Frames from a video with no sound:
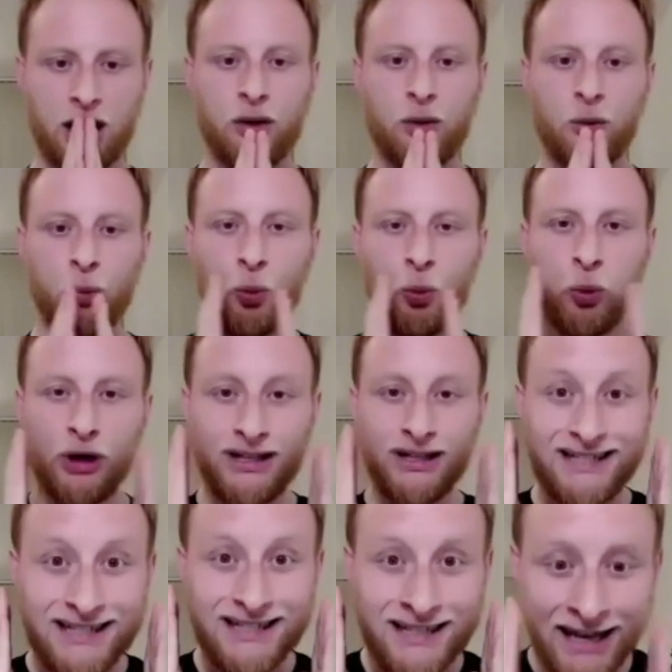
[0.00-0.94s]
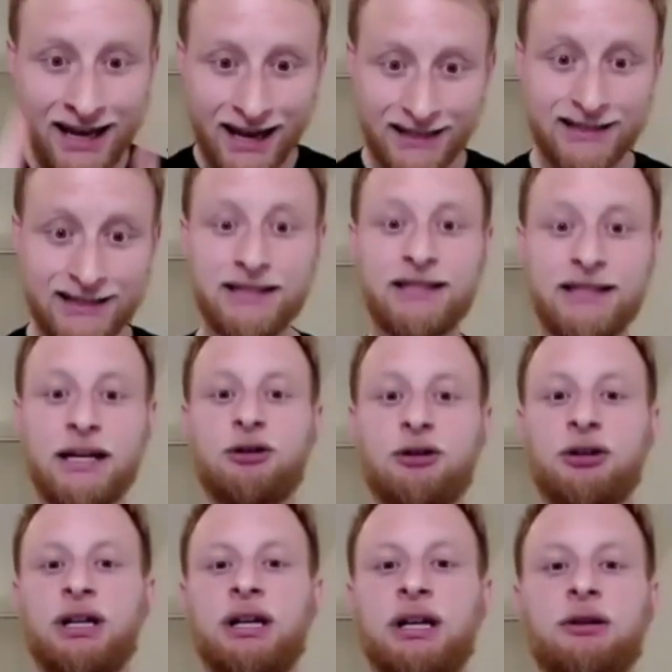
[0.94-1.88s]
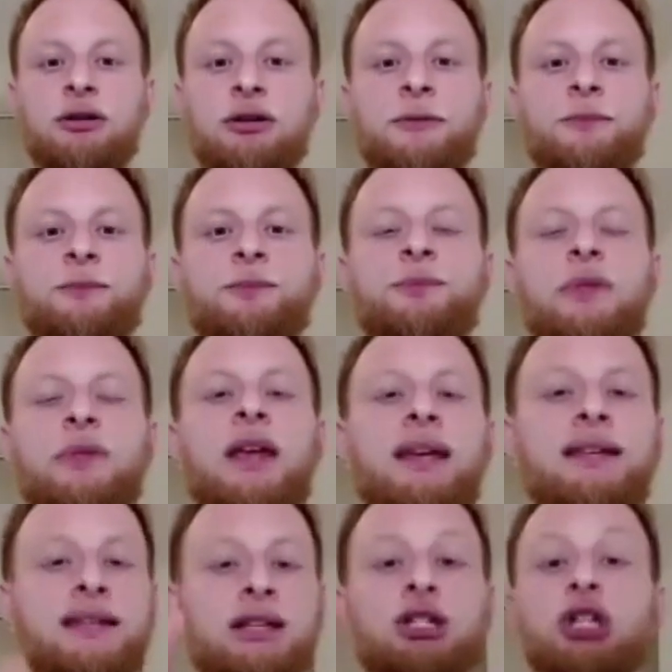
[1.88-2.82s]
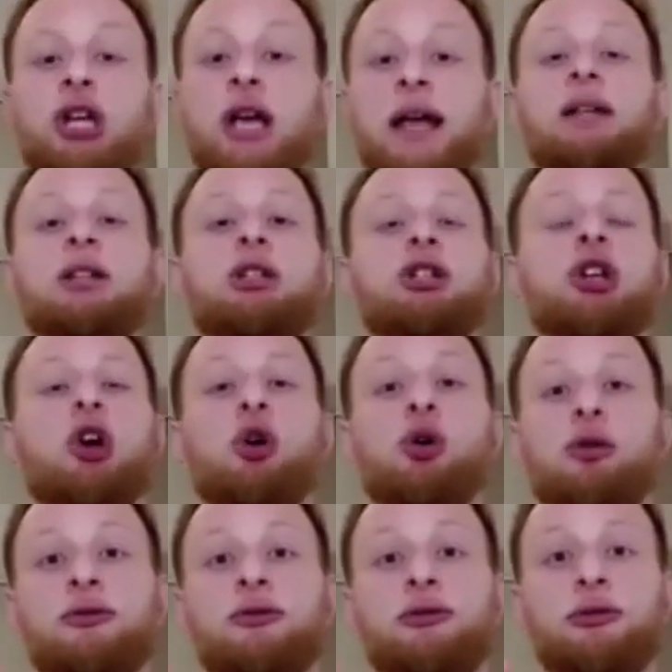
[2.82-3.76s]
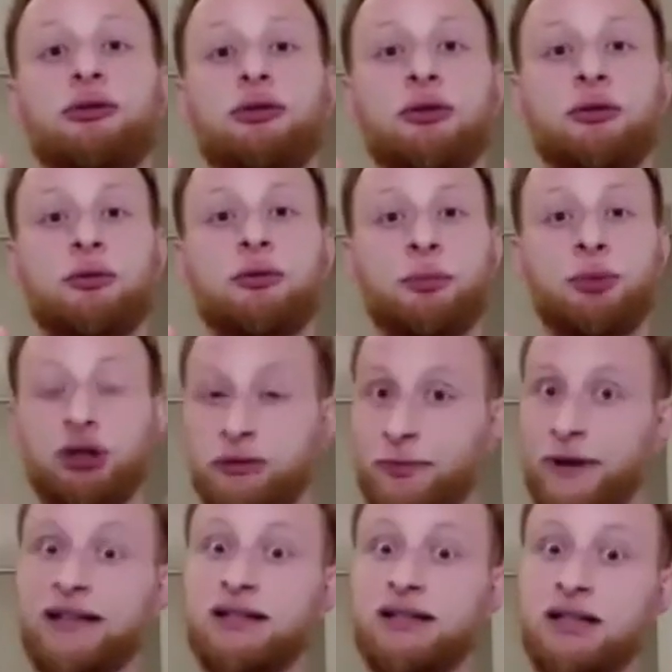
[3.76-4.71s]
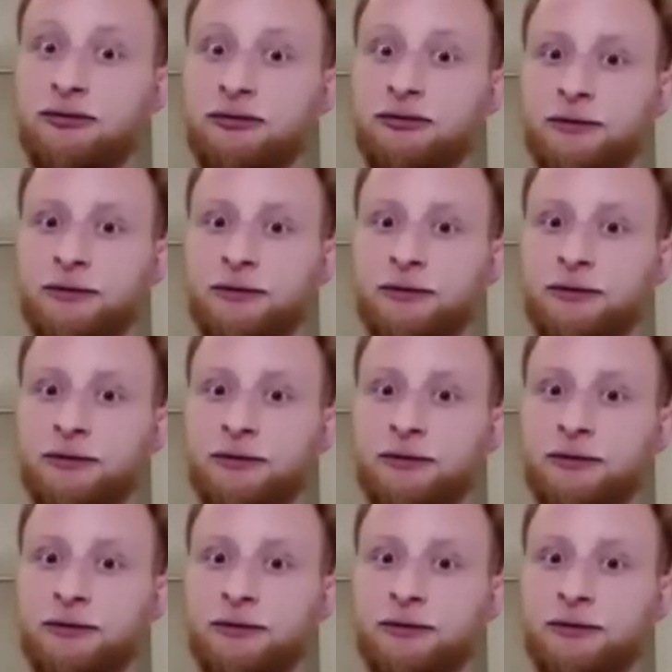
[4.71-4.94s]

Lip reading: What is necessary here is a change of perspective.